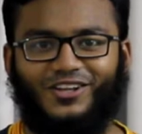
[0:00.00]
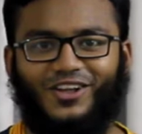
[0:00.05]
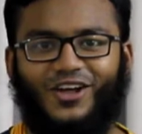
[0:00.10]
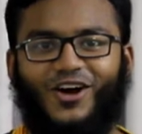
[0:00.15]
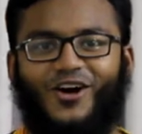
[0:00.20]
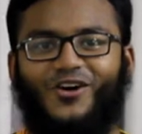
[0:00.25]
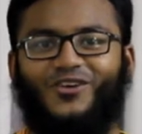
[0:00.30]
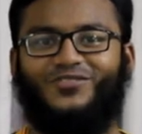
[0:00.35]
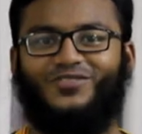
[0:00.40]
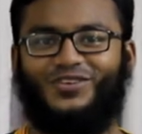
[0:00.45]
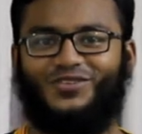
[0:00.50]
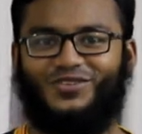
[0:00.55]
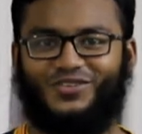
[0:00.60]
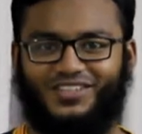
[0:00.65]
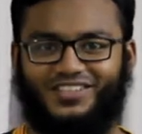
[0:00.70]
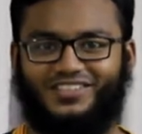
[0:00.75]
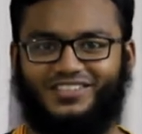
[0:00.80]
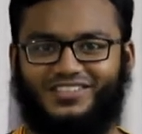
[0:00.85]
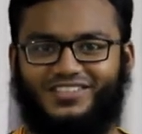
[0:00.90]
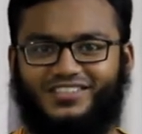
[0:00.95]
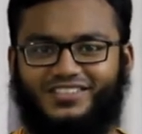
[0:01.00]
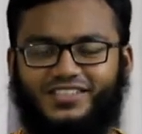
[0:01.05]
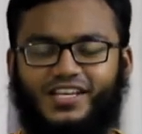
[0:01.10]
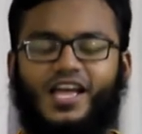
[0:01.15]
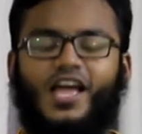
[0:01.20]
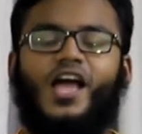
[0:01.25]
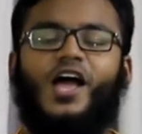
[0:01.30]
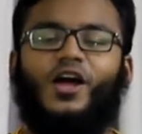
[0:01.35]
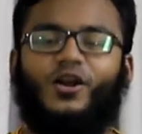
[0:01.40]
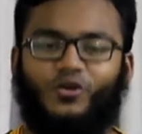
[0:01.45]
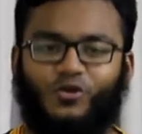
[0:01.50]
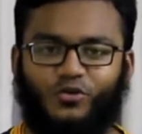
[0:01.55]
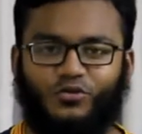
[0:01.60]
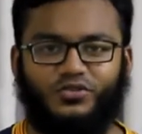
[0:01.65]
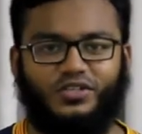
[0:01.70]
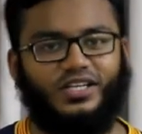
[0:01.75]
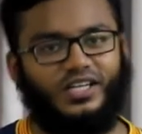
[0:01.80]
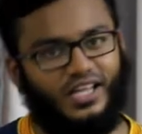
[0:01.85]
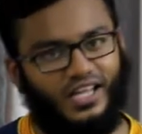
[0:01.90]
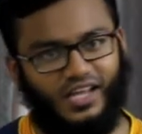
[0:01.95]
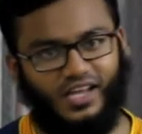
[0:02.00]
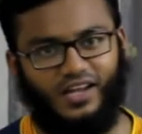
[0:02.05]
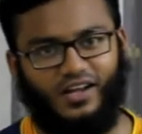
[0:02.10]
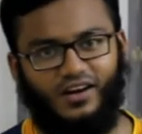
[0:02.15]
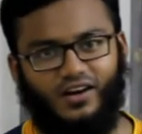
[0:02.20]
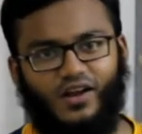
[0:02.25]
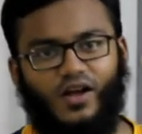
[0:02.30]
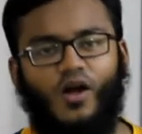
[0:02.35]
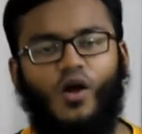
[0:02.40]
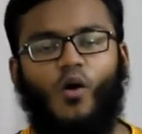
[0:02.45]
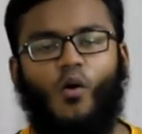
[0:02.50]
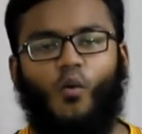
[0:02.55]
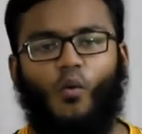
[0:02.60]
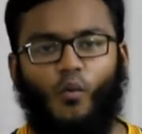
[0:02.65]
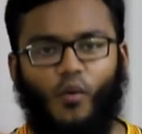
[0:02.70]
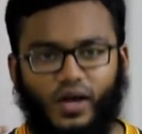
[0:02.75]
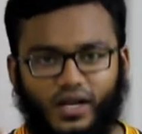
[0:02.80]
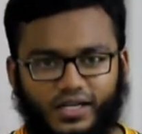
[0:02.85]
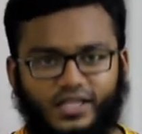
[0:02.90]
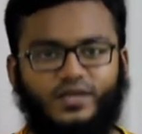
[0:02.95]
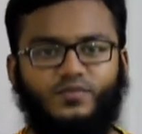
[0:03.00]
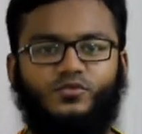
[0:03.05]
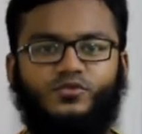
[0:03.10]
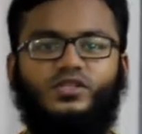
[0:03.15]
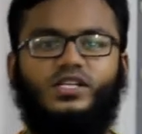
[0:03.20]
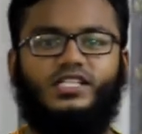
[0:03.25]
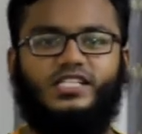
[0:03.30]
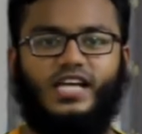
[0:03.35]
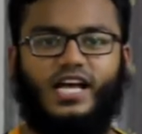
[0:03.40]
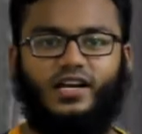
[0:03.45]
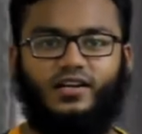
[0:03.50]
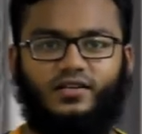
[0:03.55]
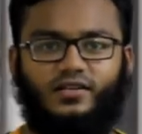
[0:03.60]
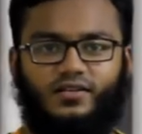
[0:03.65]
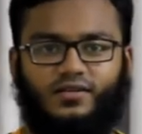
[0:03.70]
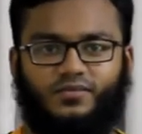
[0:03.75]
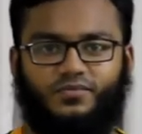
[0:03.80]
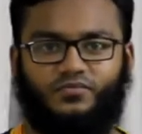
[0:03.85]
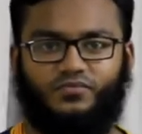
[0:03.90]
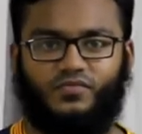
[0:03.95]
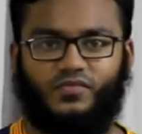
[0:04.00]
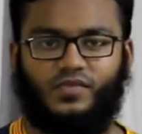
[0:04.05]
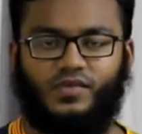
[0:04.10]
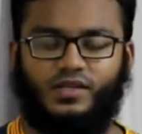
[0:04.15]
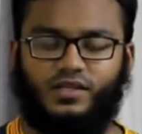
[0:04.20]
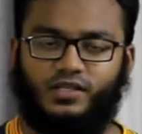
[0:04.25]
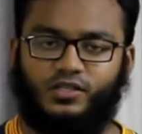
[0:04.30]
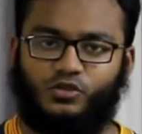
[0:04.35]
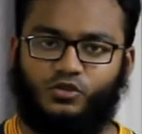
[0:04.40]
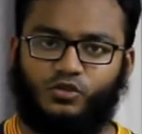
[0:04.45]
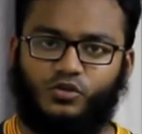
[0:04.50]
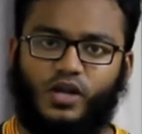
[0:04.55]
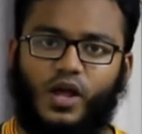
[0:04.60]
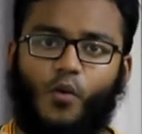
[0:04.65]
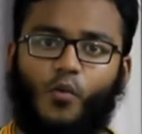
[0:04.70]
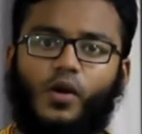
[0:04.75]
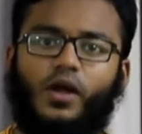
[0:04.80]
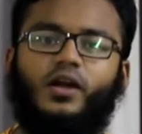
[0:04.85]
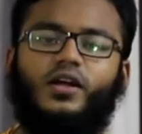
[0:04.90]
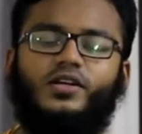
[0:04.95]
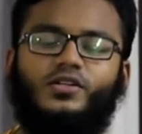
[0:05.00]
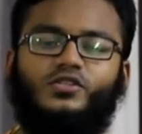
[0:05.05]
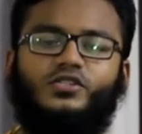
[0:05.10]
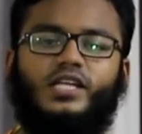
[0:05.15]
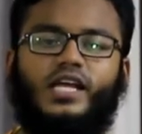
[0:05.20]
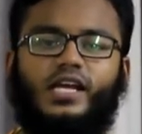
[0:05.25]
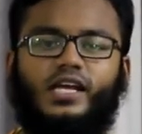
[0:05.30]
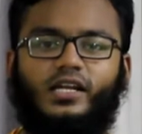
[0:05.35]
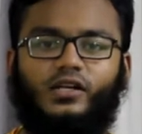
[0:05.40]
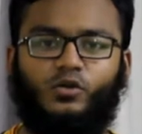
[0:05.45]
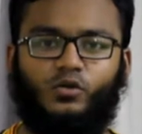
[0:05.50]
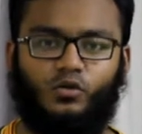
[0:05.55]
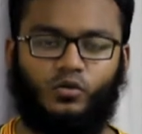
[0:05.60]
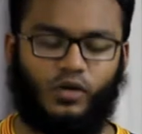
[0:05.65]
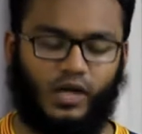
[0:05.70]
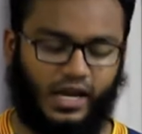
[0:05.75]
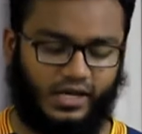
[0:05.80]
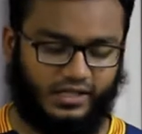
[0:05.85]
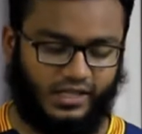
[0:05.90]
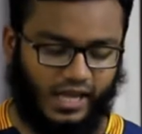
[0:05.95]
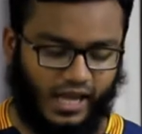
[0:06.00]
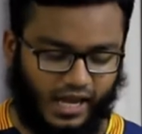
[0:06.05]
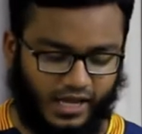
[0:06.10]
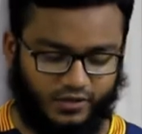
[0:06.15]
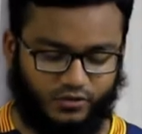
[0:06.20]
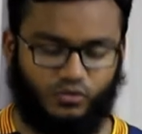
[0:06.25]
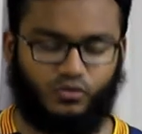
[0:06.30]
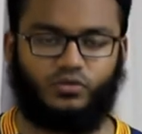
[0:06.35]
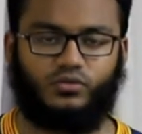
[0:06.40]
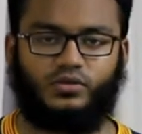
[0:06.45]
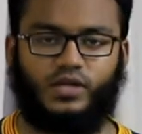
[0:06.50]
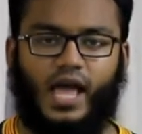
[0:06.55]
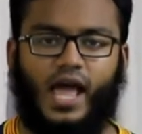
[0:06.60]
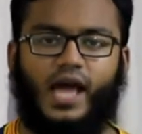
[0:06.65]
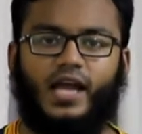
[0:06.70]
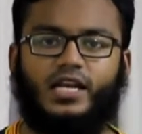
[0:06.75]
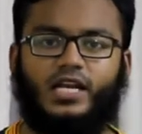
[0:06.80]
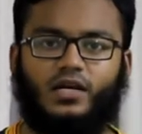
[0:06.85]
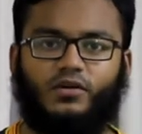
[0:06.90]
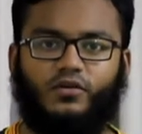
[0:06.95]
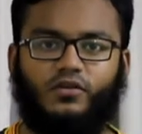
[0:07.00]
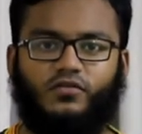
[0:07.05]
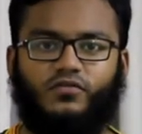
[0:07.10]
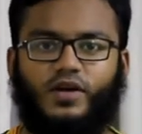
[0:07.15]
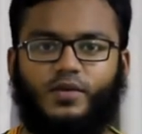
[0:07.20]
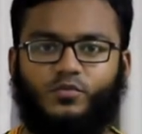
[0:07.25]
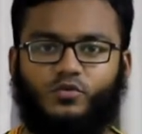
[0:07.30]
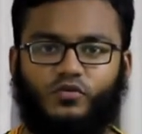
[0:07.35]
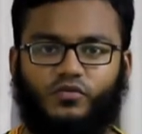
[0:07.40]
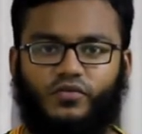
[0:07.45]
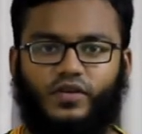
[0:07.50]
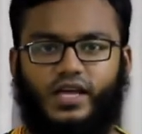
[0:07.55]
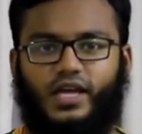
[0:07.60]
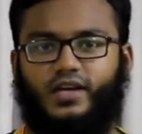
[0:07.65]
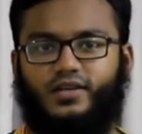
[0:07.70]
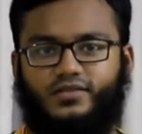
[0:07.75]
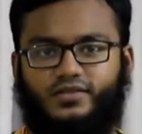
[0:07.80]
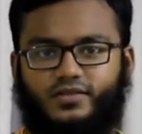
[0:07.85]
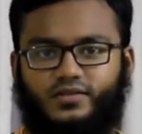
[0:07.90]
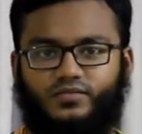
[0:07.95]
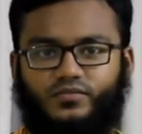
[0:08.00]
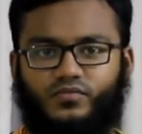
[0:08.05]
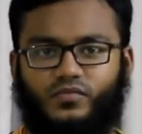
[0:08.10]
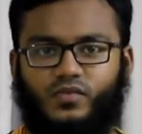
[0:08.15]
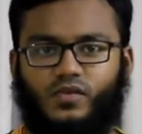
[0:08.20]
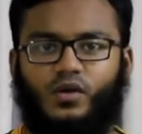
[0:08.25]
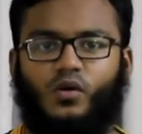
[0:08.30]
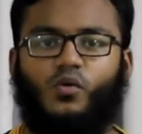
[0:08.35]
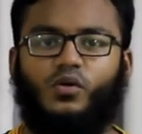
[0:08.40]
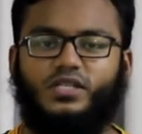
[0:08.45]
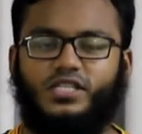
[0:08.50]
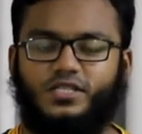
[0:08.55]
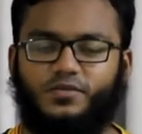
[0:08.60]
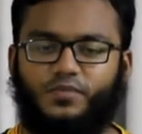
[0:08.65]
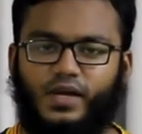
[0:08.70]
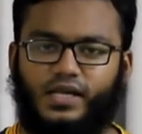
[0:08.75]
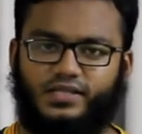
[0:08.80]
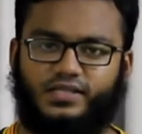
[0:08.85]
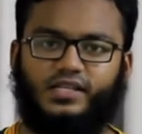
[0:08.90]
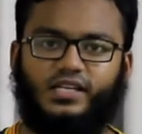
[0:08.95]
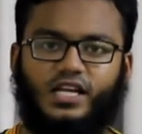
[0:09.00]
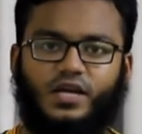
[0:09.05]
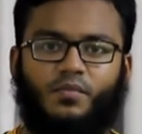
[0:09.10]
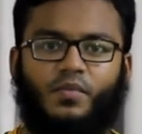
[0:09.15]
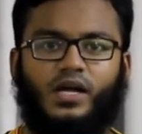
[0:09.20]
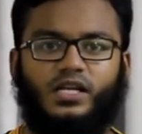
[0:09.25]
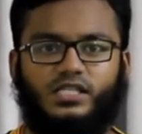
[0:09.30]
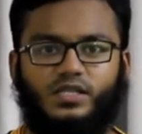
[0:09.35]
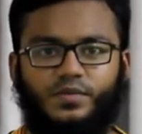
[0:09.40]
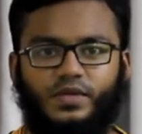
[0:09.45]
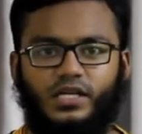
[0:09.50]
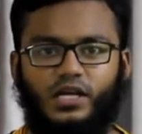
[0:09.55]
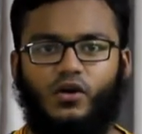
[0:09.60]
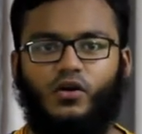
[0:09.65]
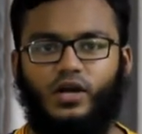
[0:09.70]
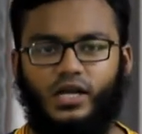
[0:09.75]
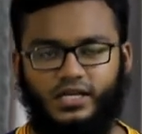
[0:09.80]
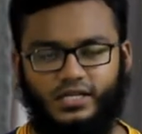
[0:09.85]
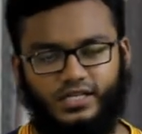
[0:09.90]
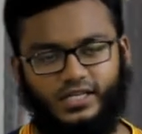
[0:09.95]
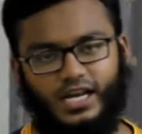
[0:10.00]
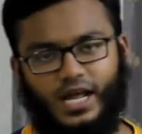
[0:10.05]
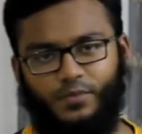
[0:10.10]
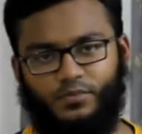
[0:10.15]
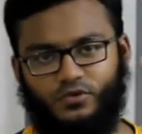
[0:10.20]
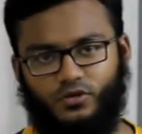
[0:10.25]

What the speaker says: Hello viewers, Nooruddin here, welcome to the channel. Today we are going to take a look at the Asus N552VX, which is basically a multimedia oriented